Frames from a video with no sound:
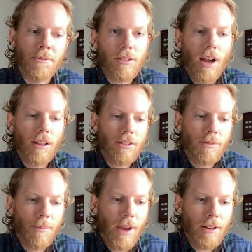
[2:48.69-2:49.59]

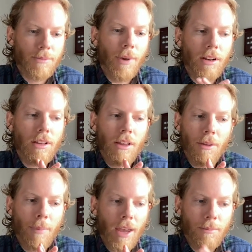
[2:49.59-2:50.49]
Silas made his money in
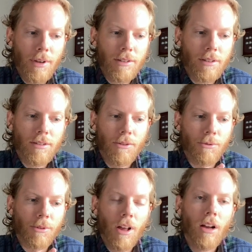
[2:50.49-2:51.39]
the paint business
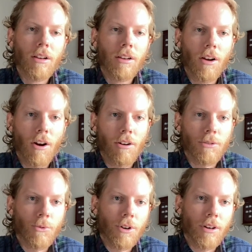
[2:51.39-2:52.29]
through luck,
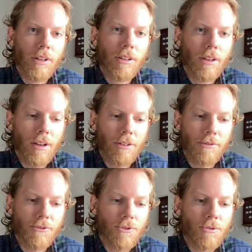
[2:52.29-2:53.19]
hard work, and a
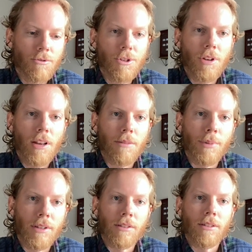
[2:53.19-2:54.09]
few shady
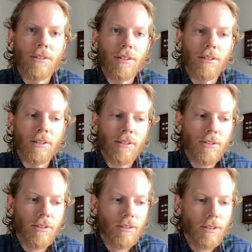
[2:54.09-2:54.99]
business
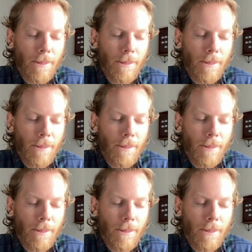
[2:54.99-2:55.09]
dealings.